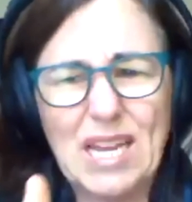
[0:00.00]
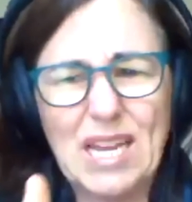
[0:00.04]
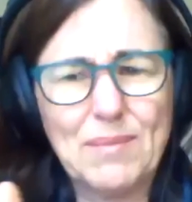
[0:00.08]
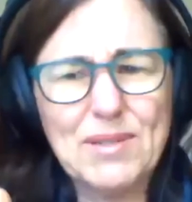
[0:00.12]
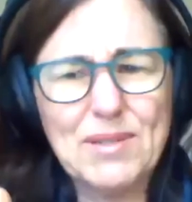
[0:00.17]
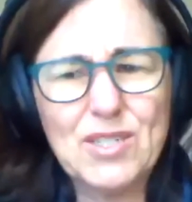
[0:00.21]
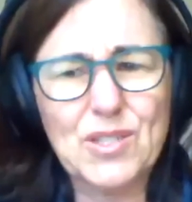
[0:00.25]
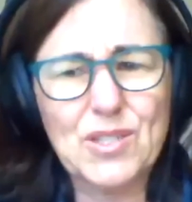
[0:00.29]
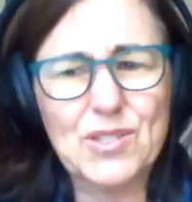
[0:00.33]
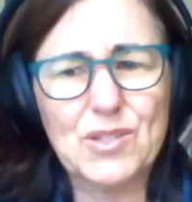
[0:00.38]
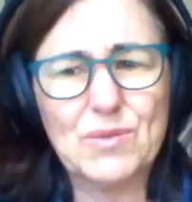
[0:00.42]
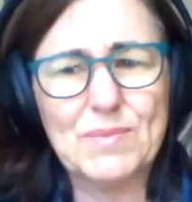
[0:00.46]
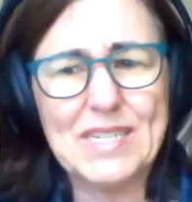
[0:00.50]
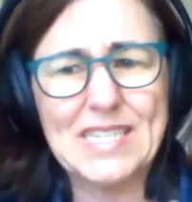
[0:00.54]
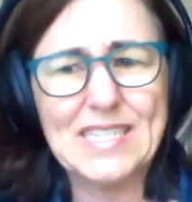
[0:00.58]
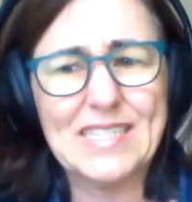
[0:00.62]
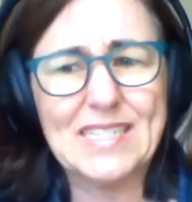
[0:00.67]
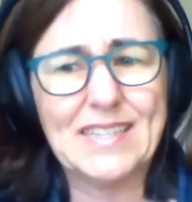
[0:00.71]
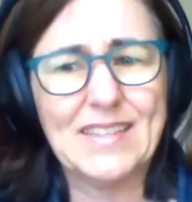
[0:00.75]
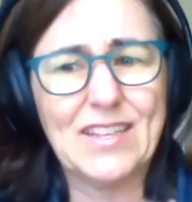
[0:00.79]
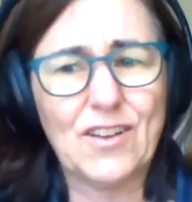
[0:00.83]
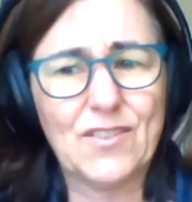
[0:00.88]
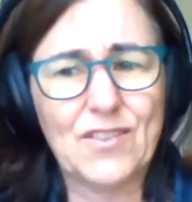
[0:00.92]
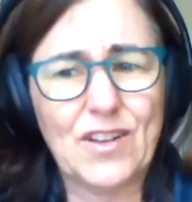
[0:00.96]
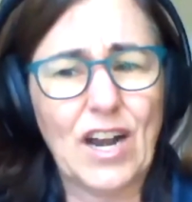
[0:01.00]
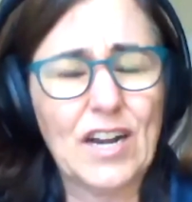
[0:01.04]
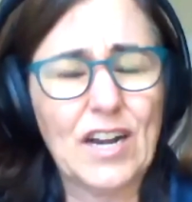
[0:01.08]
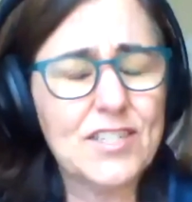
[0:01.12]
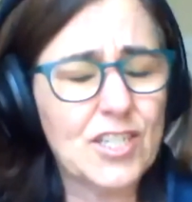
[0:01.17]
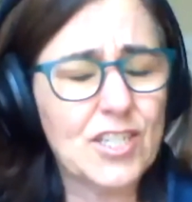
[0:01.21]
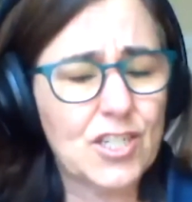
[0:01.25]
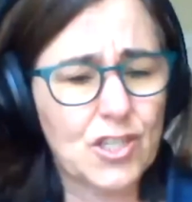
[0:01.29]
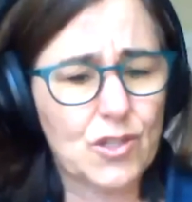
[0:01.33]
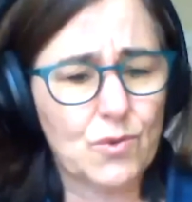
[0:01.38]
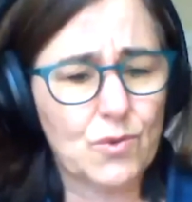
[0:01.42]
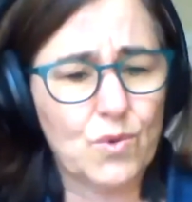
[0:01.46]
chemicals are mixed in there. They're
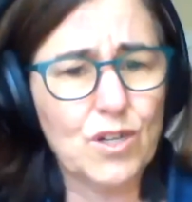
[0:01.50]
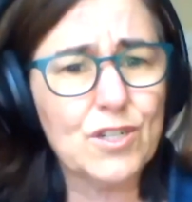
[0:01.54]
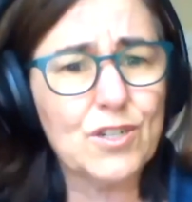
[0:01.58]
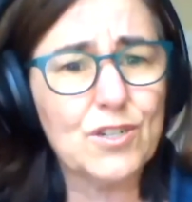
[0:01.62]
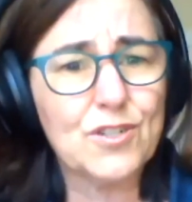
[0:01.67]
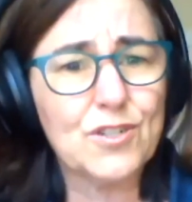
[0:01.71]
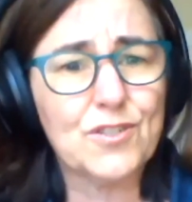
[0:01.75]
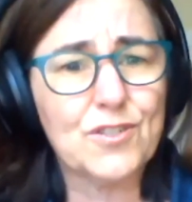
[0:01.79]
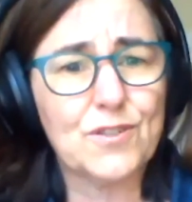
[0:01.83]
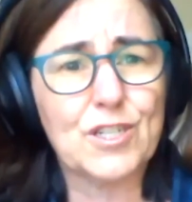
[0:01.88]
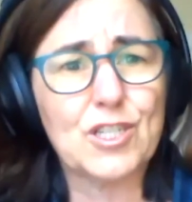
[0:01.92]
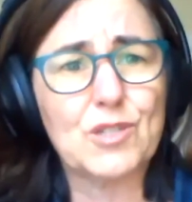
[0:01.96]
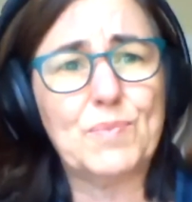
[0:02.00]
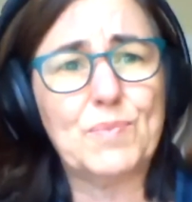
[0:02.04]
not just the workers are